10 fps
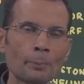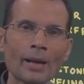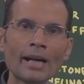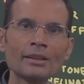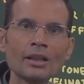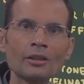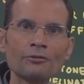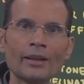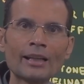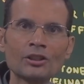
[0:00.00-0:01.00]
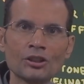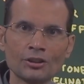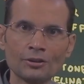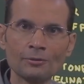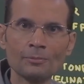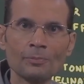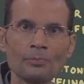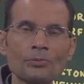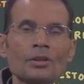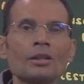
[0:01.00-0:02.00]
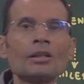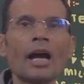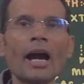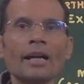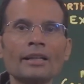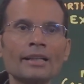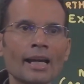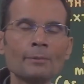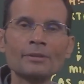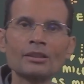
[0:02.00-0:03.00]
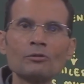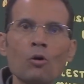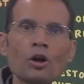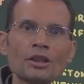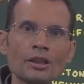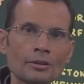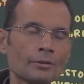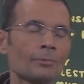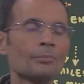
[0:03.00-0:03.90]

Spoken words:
plantar flexion and it helps in the walking.